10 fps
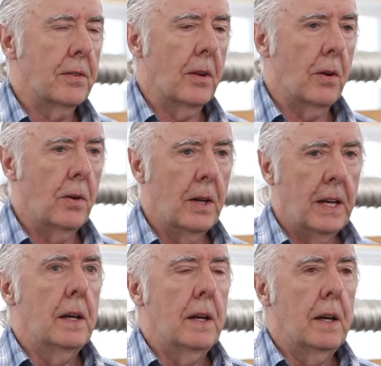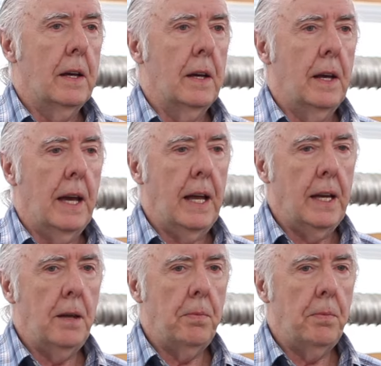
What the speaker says: So any